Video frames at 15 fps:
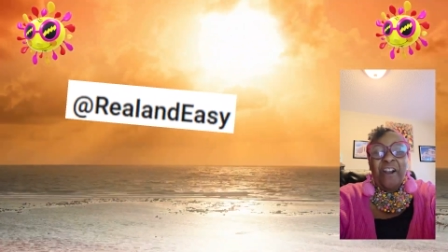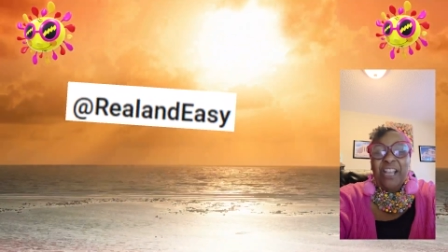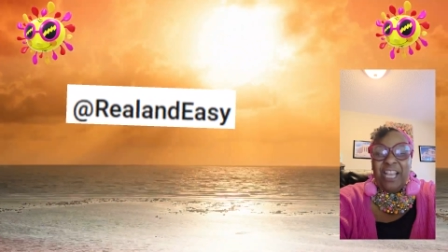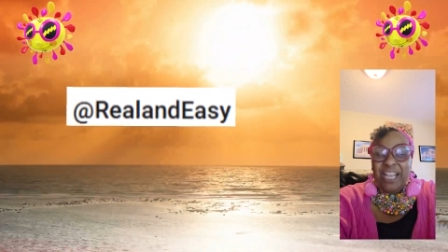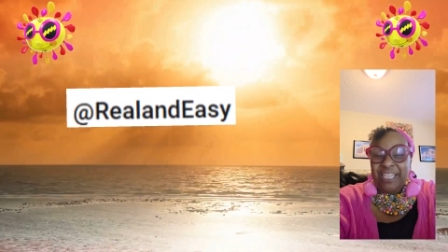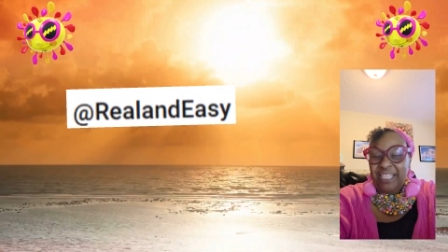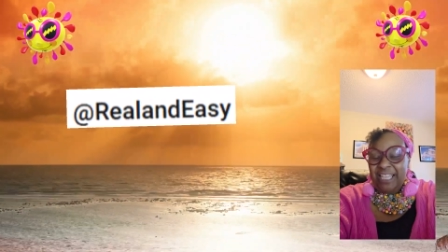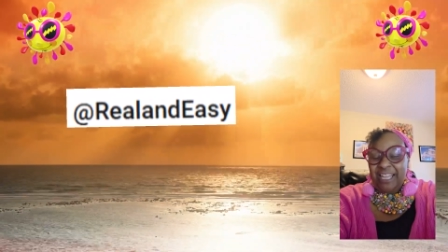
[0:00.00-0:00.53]

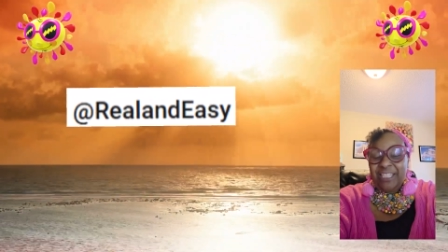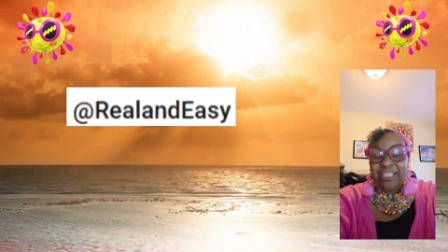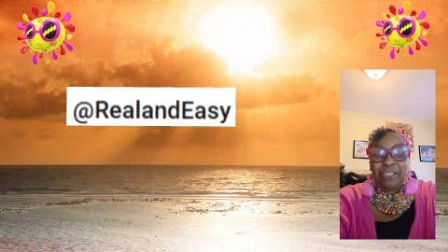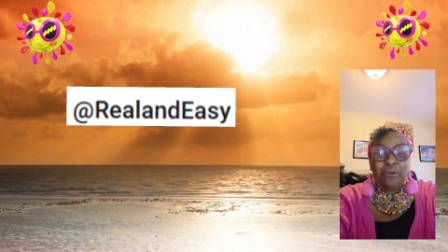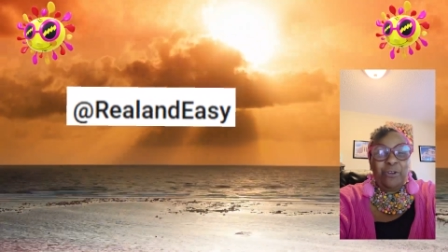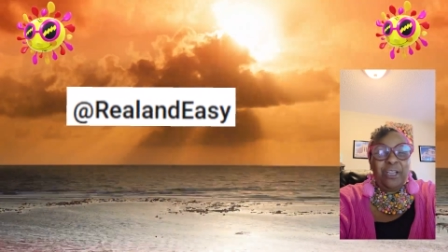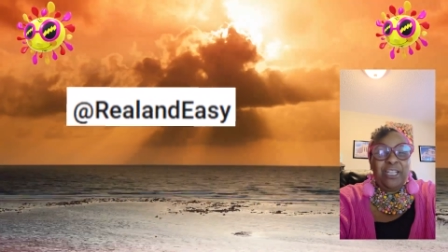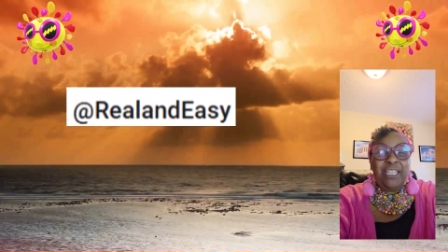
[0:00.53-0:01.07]
It's
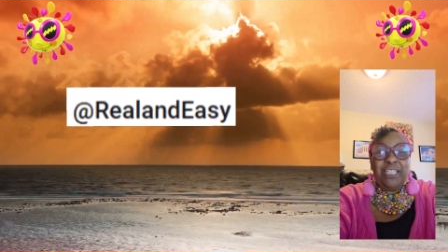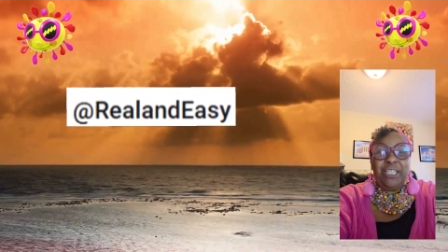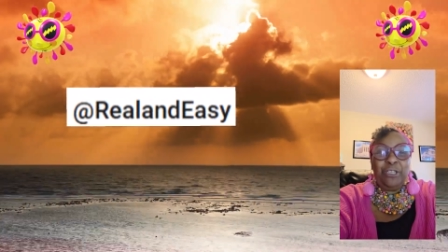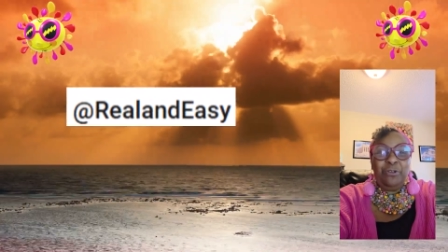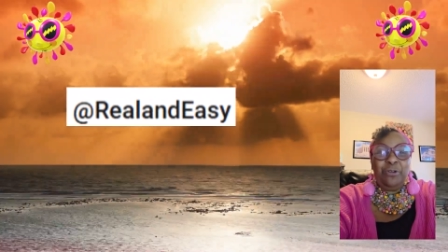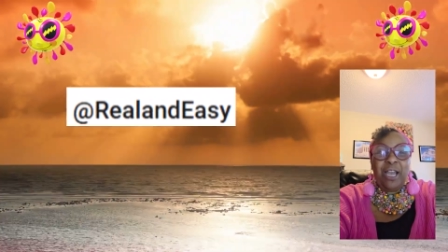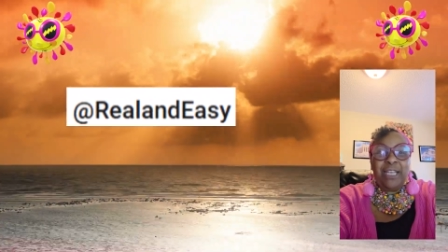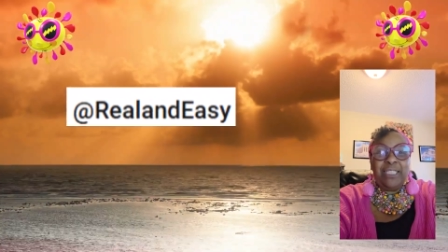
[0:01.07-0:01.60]
so good to see
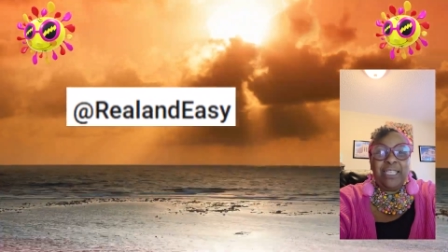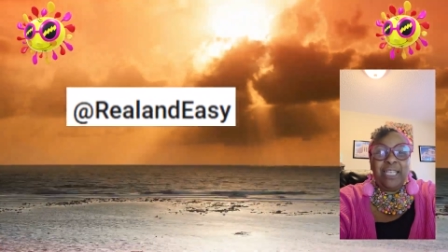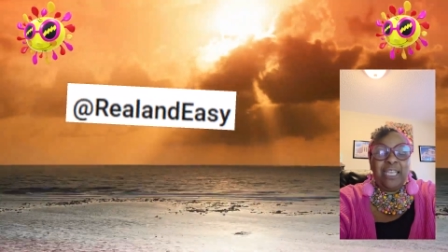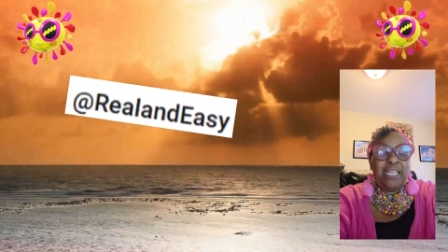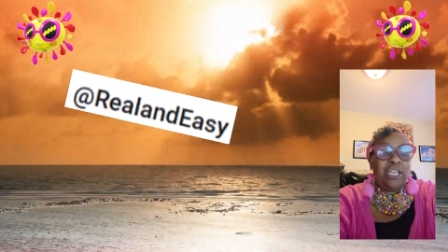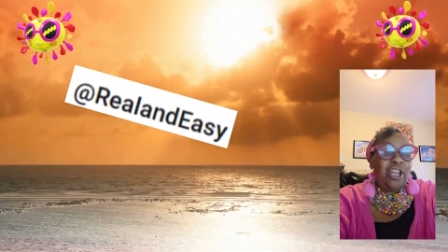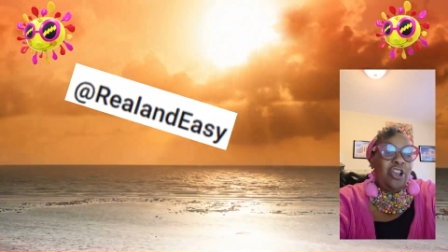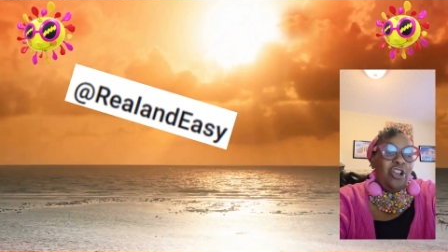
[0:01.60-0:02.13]
you guys
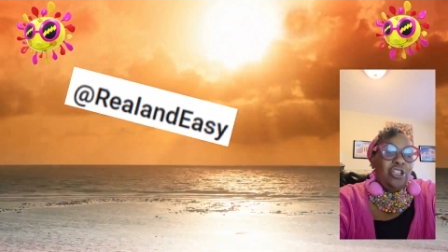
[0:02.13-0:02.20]
again.